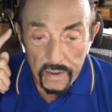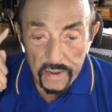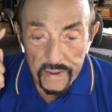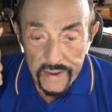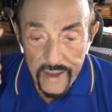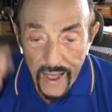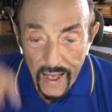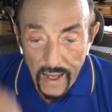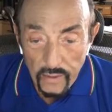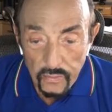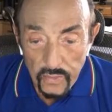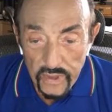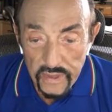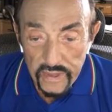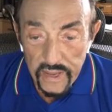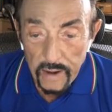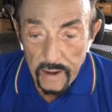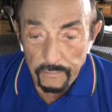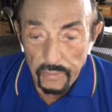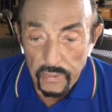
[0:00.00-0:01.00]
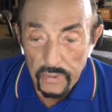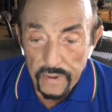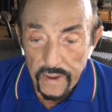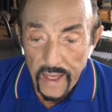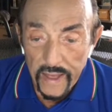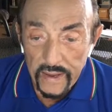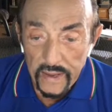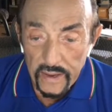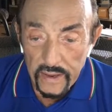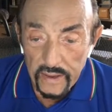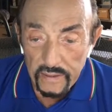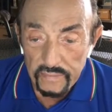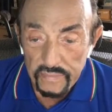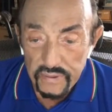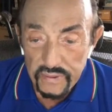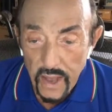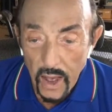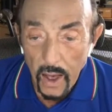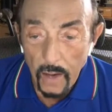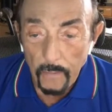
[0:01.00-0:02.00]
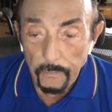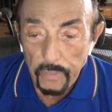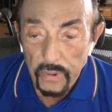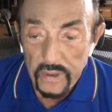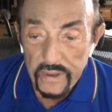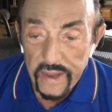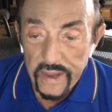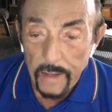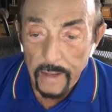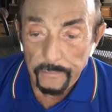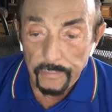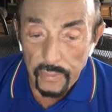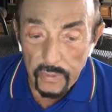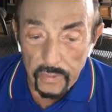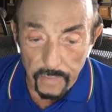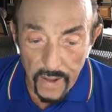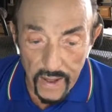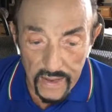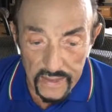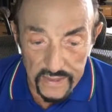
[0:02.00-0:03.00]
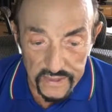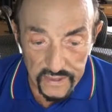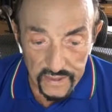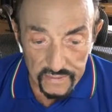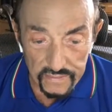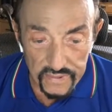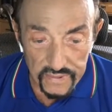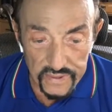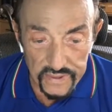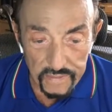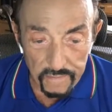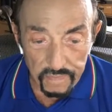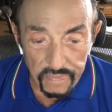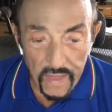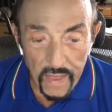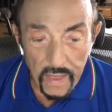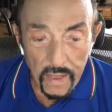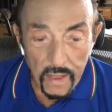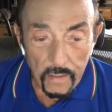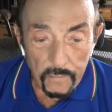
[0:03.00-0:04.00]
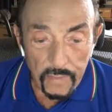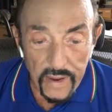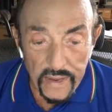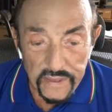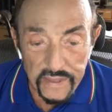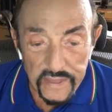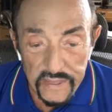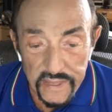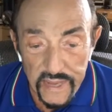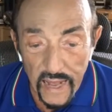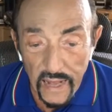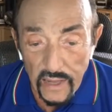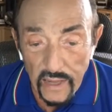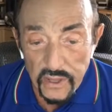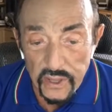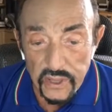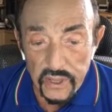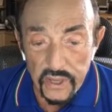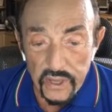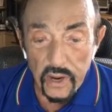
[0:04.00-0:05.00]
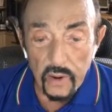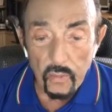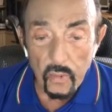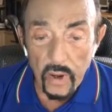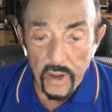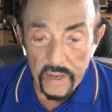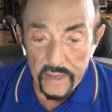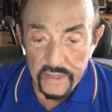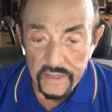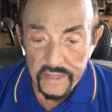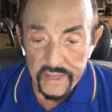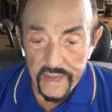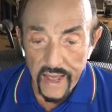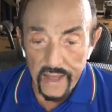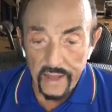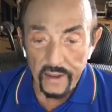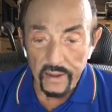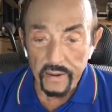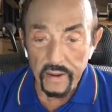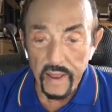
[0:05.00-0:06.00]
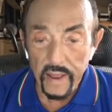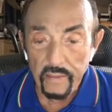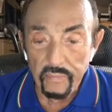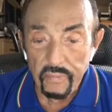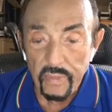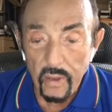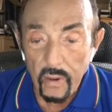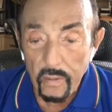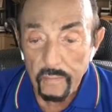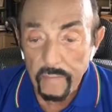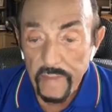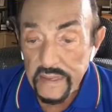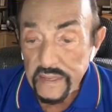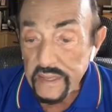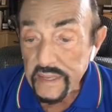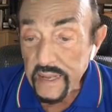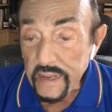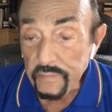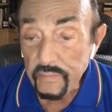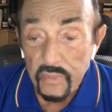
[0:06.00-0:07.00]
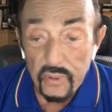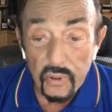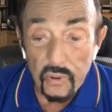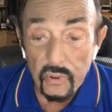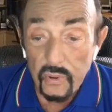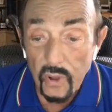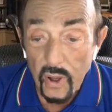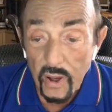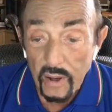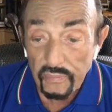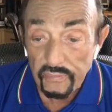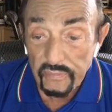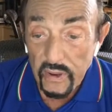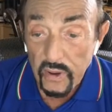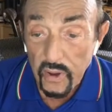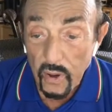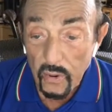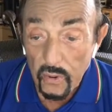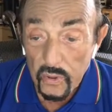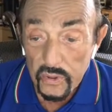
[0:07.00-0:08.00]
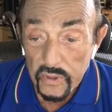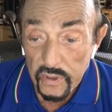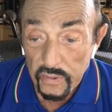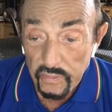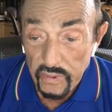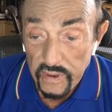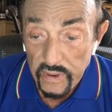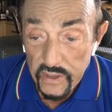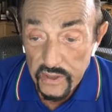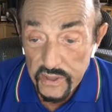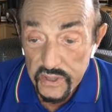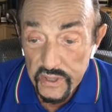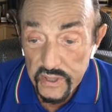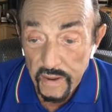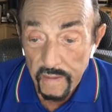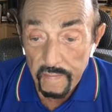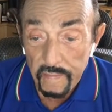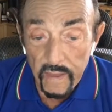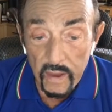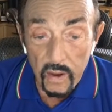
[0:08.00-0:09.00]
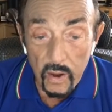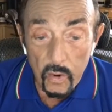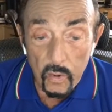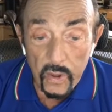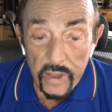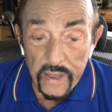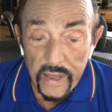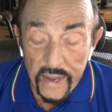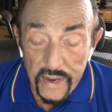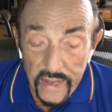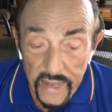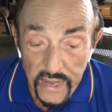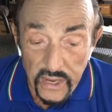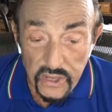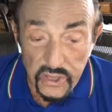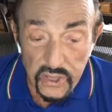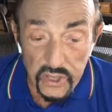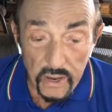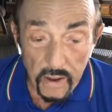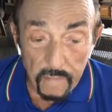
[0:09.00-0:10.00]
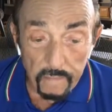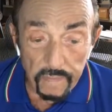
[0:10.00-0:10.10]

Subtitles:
Down with temporal negatives, up with temporal positives. But as this hellish year winds down, even though it may seem too lofty a goal to reach, we can each